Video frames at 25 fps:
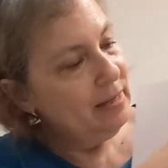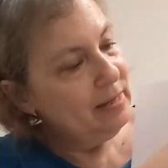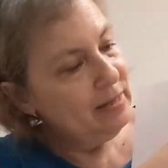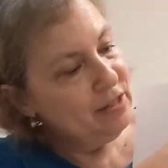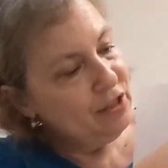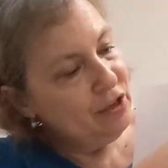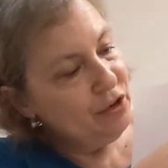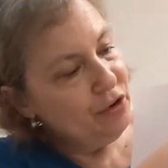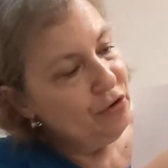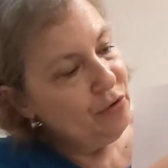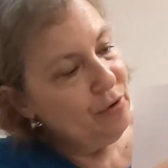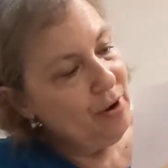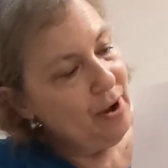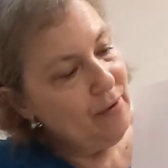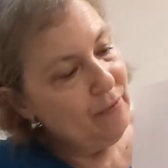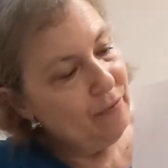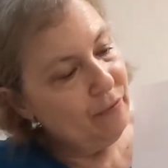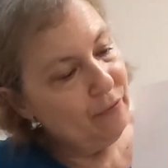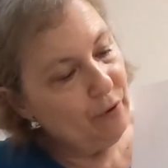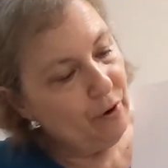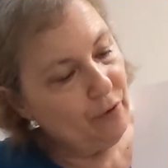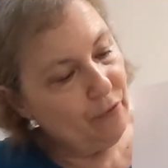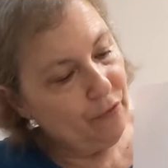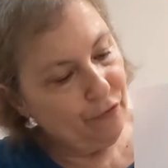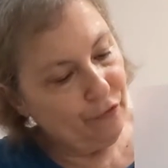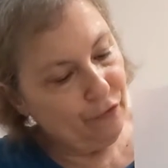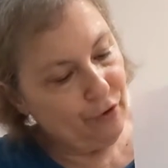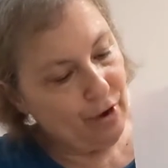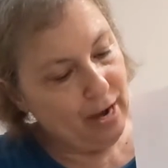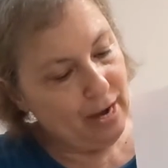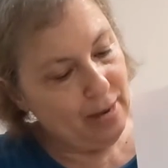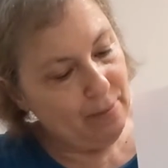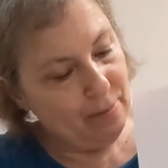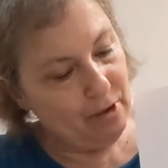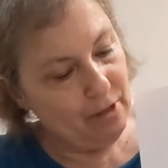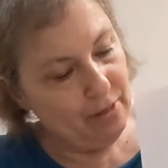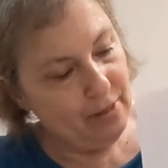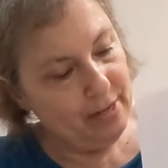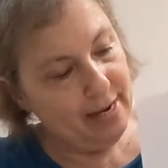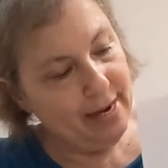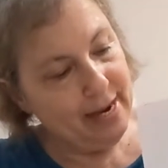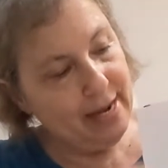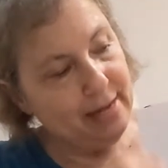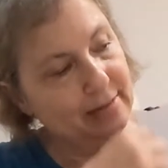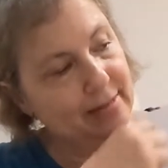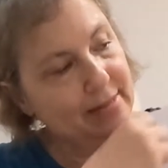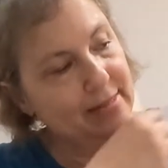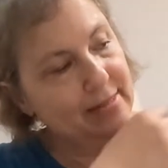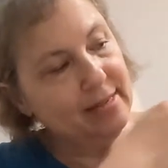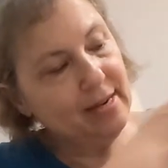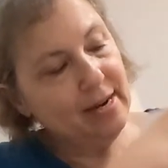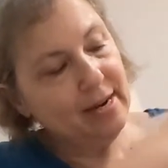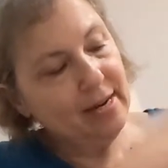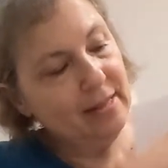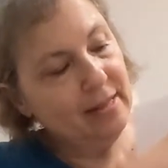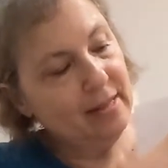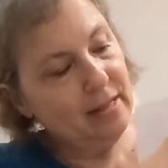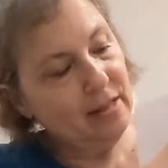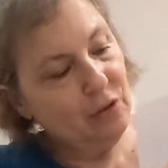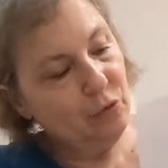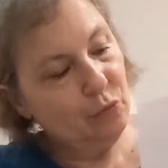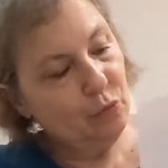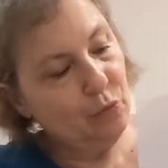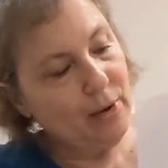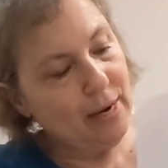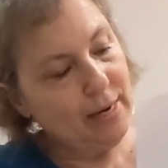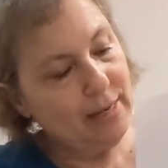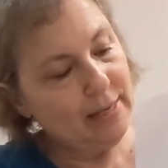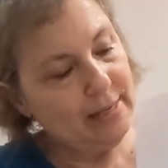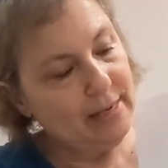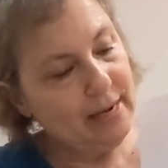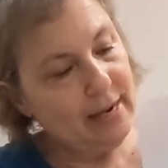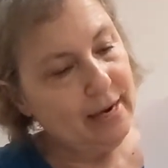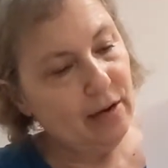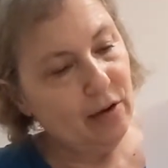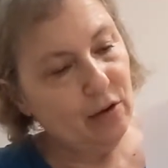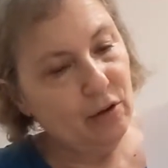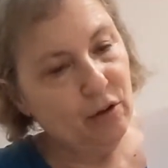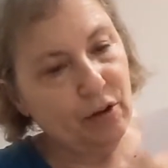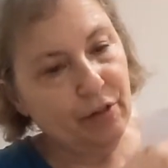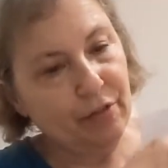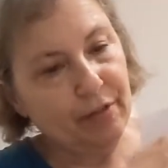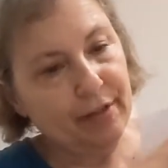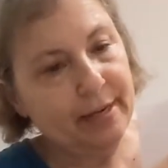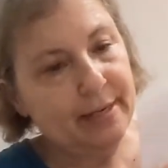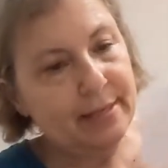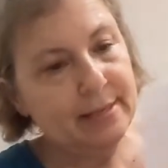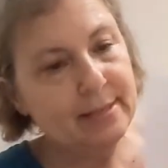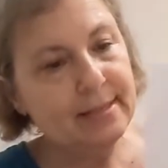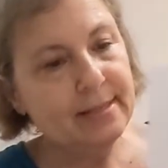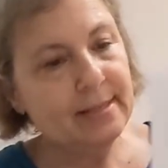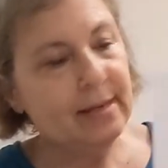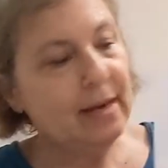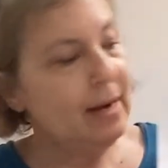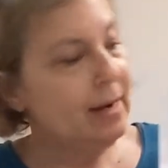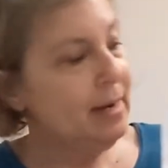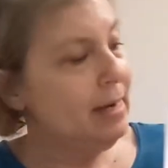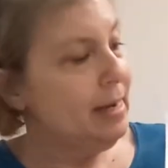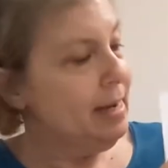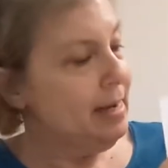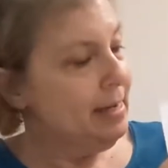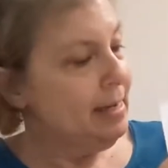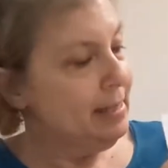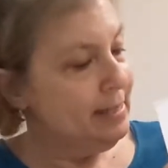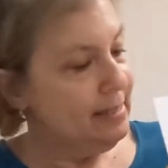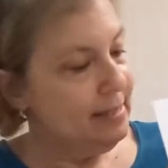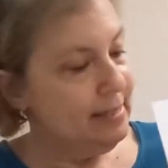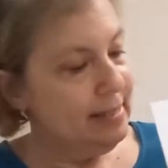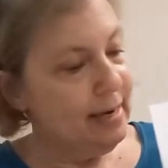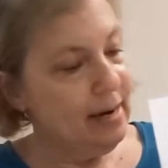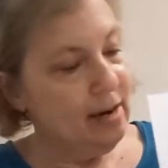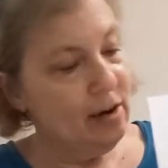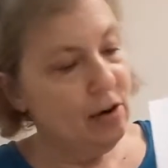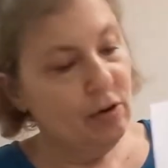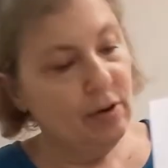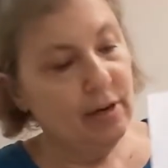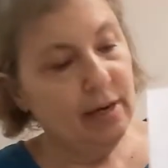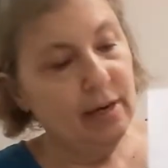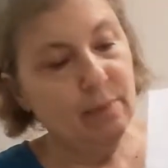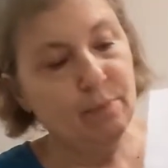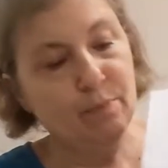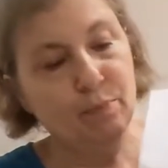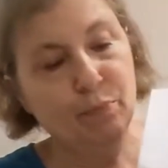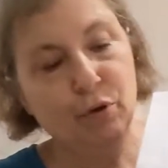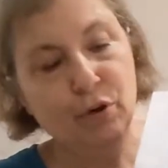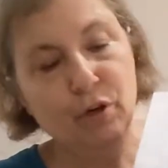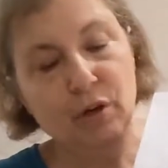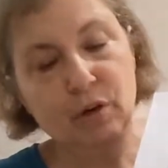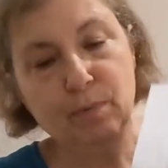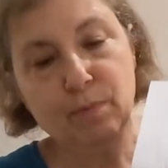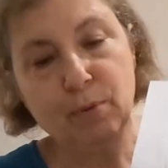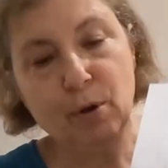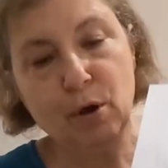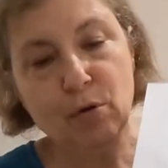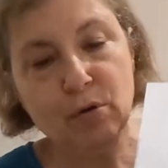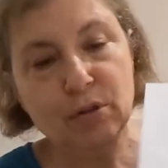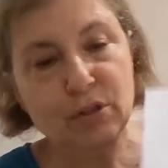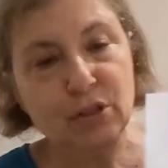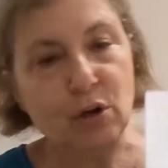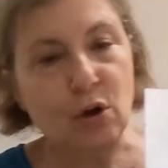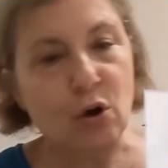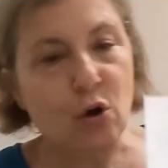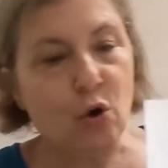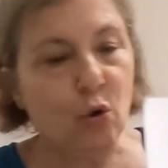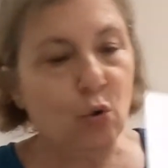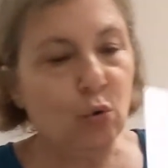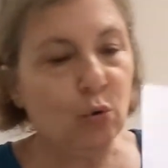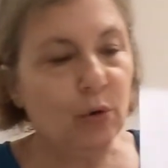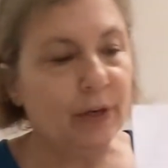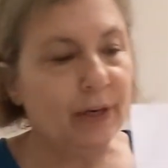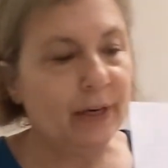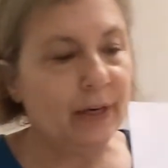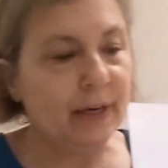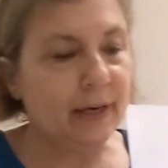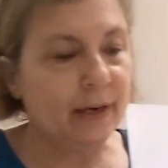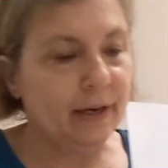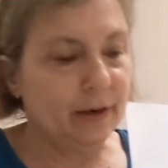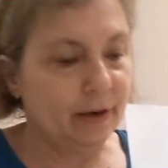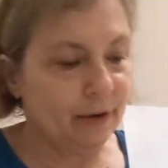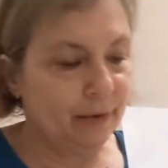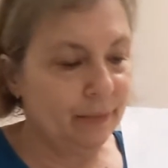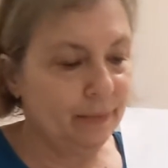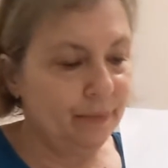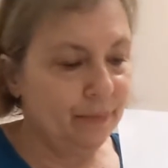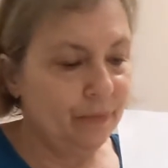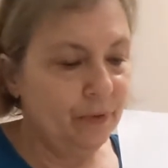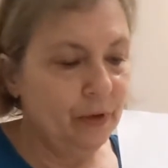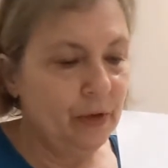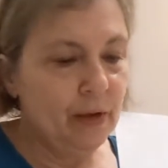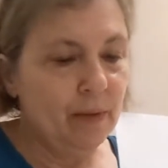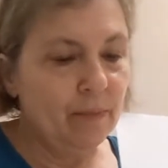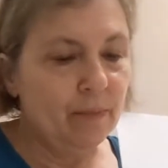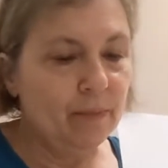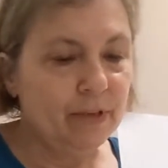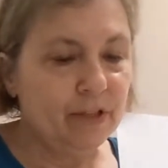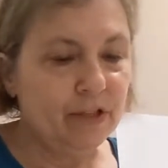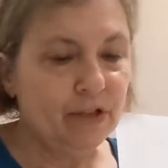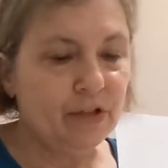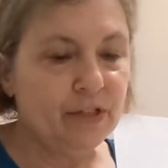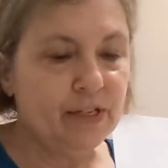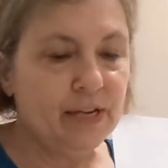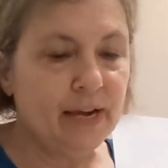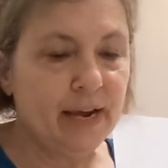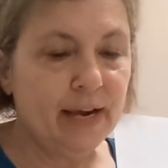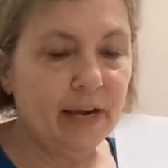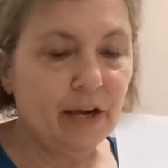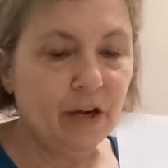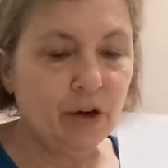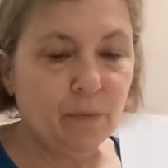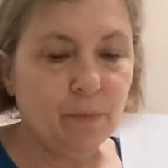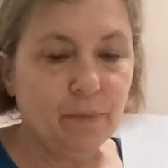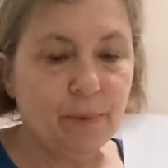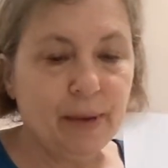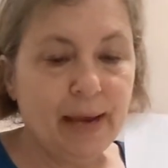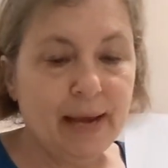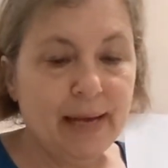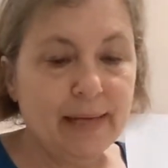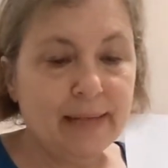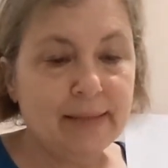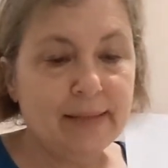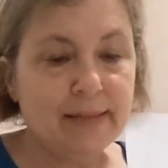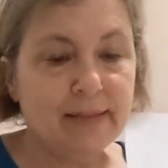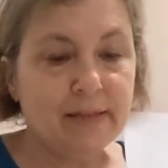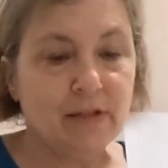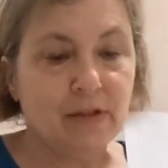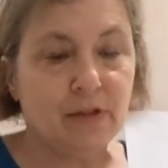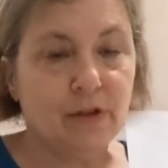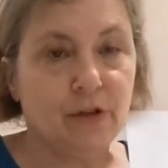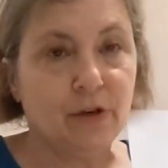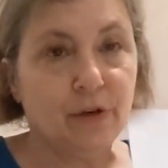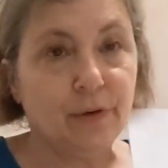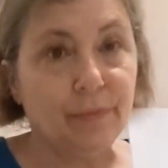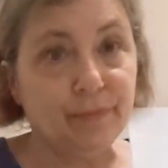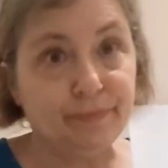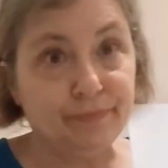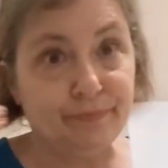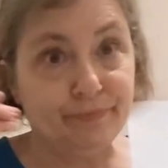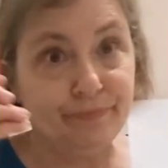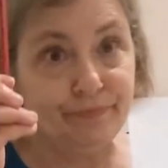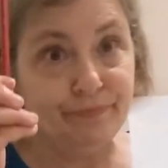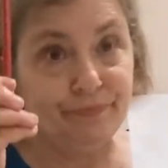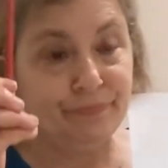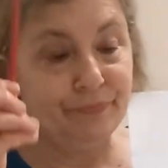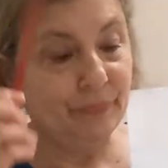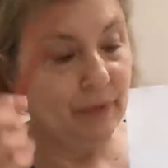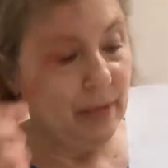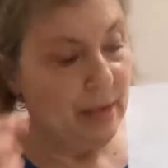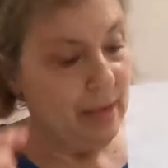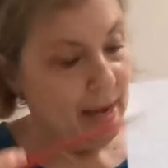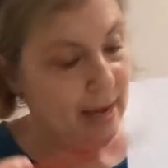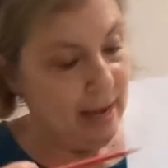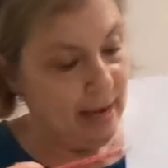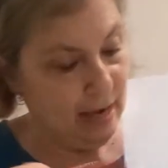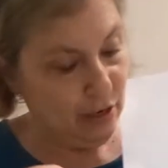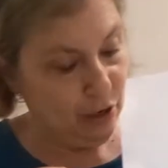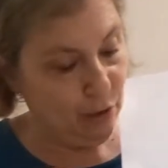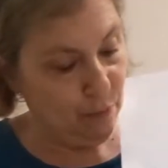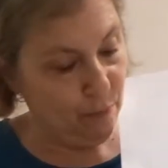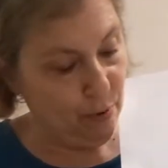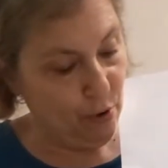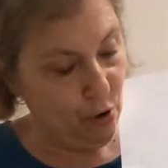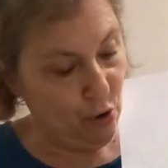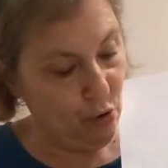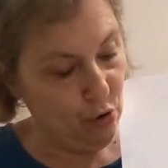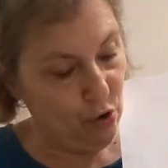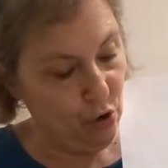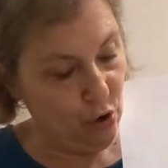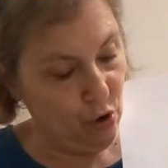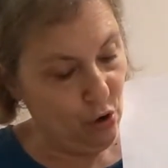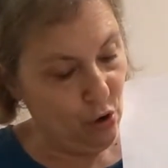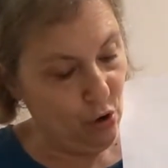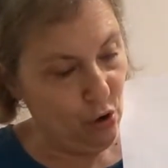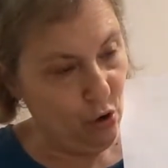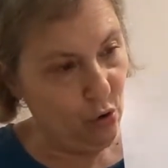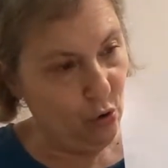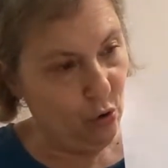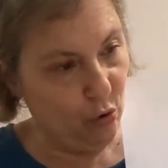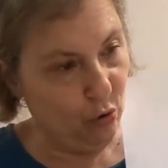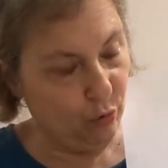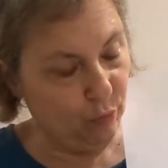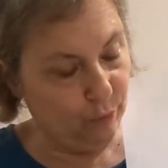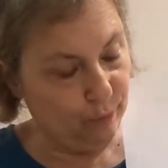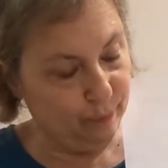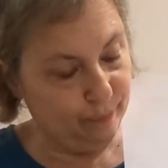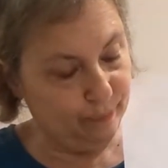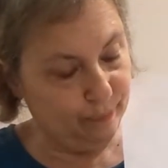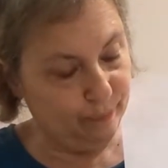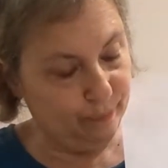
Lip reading: So you have a frame on the outside and then the rectangle on the inside. See, I already poked a hole in here, but you take your pencil and you poke a hole.